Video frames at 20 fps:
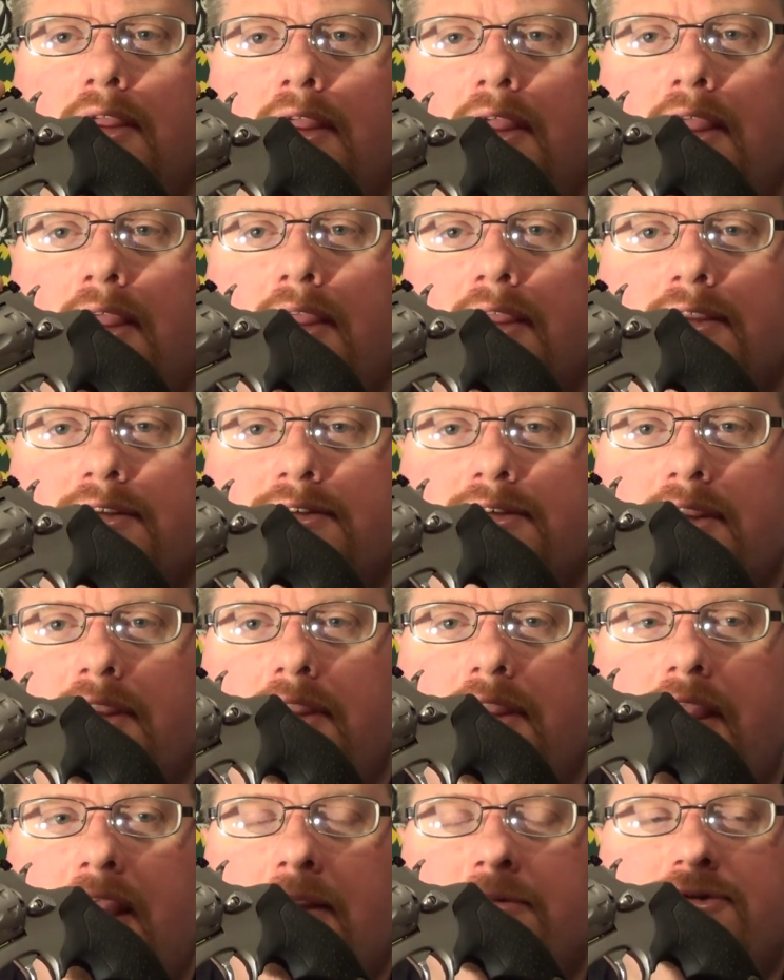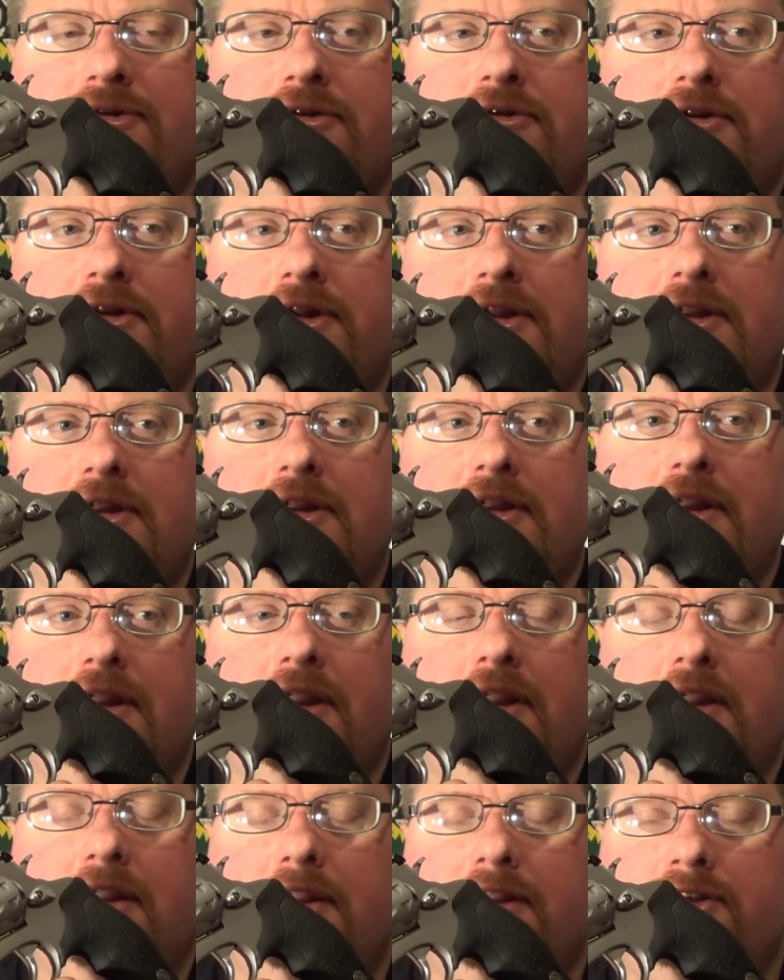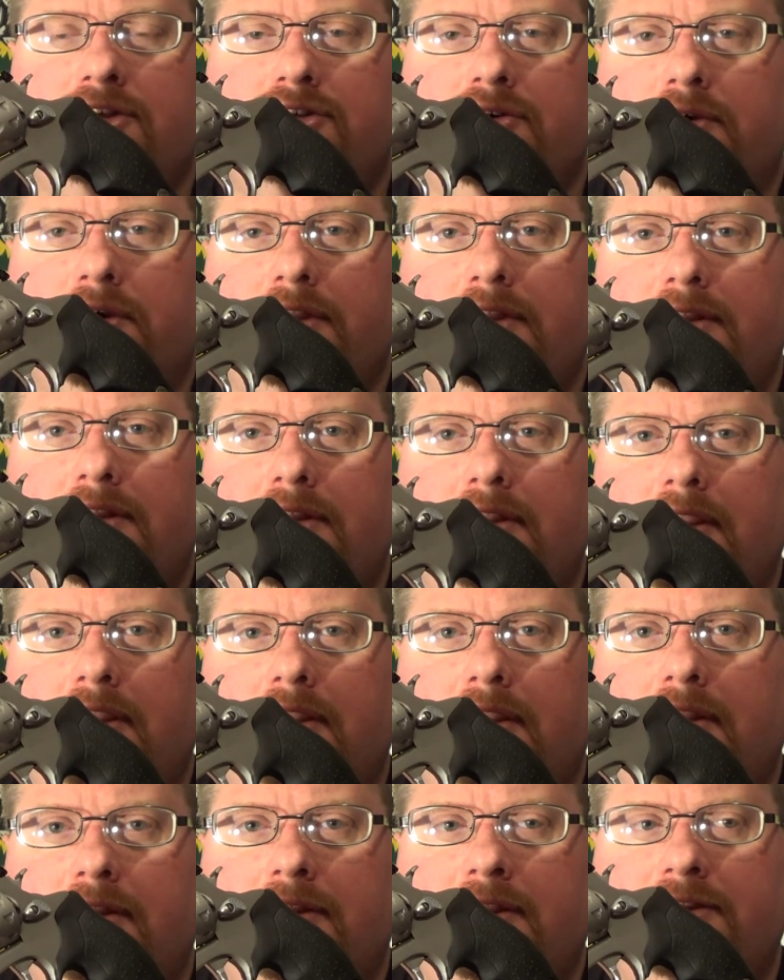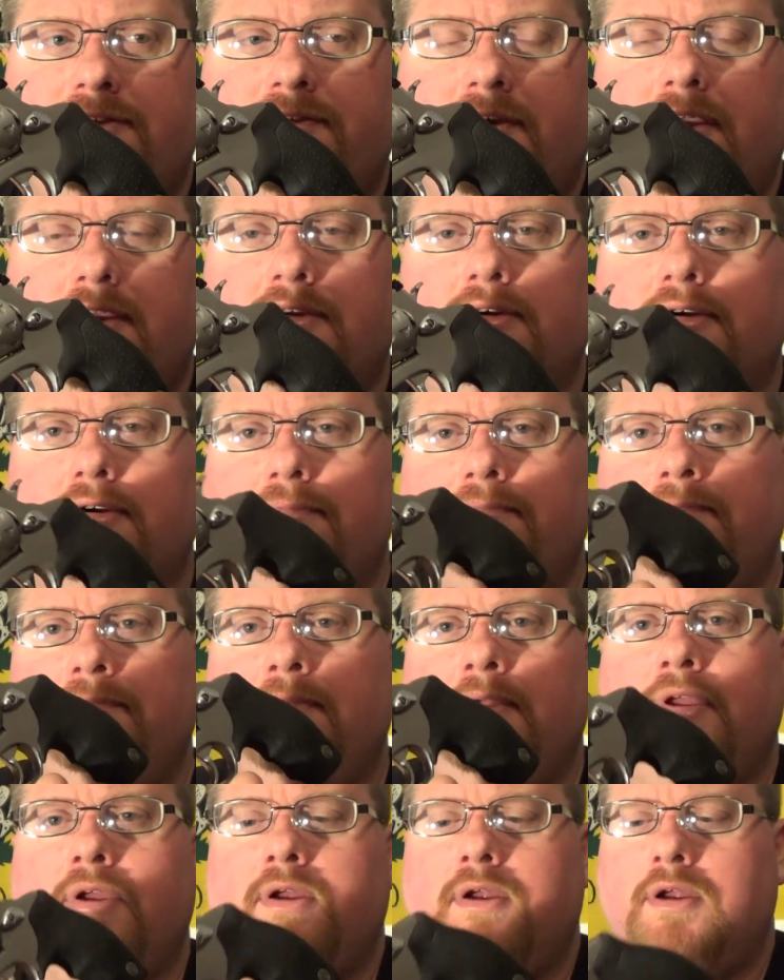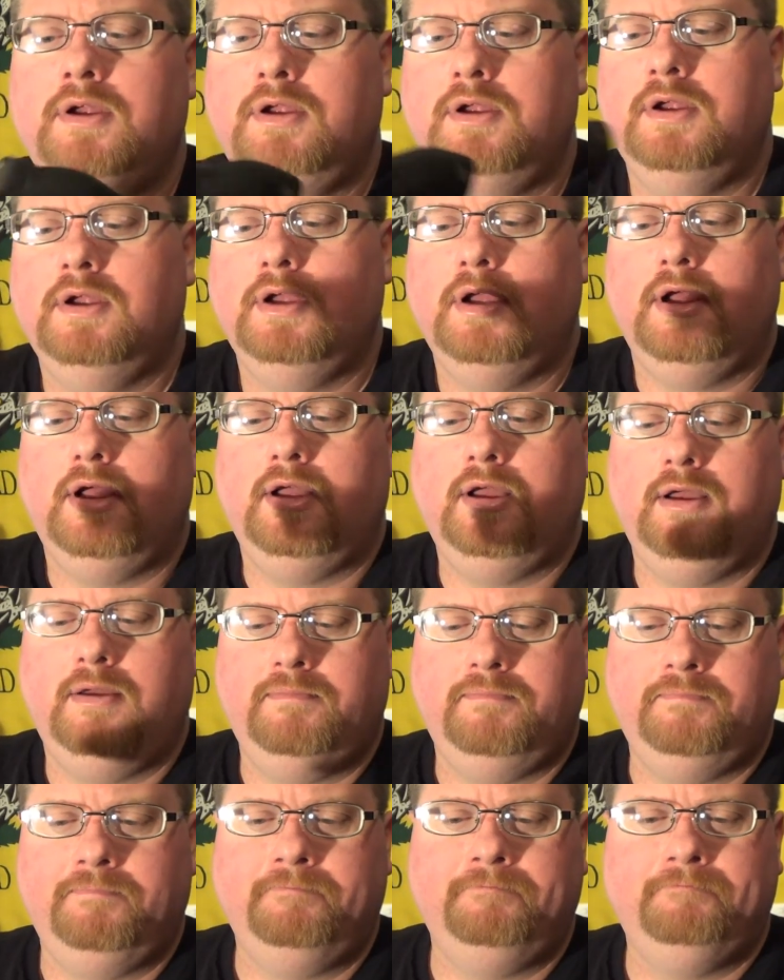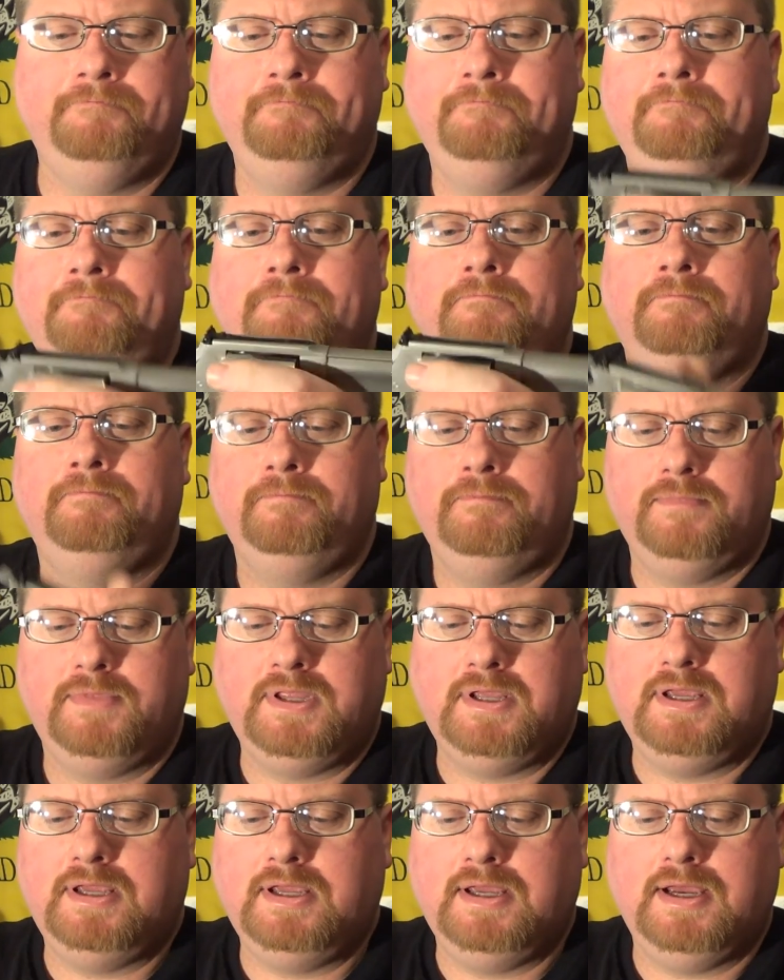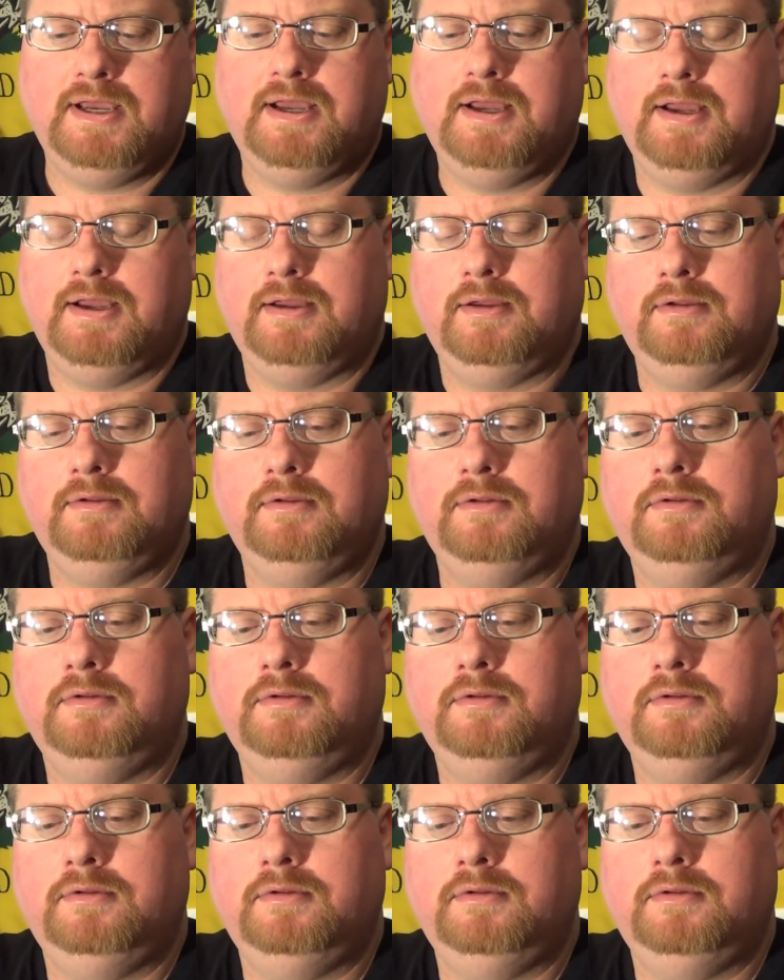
has absolutely uh, enjoyed this firearm. Um, the uh,